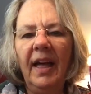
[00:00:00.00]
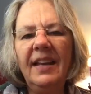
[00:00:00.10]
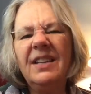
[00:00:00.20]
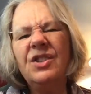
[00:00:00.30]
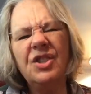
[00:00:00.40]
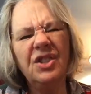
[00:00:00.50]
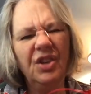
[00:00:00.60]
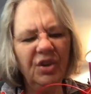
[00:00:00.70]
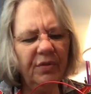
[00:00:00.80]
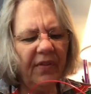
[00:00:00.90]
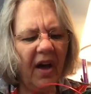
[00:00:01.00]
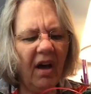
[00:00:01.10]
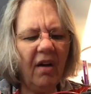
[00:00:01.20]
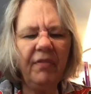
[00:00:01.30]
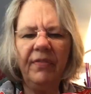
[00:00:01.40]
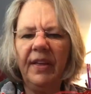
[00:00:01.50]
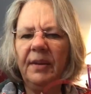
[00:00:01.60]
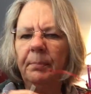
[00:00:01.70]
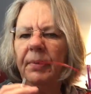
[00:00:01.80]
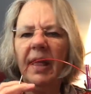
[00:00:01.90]
I didn't just goof off
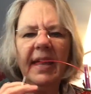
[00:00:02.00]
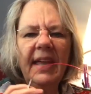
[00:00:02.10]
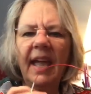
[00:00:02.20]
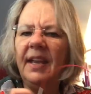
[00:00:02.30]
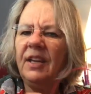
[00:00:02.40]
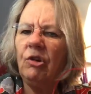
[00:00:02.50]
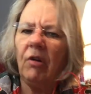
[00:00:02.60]
and play Candy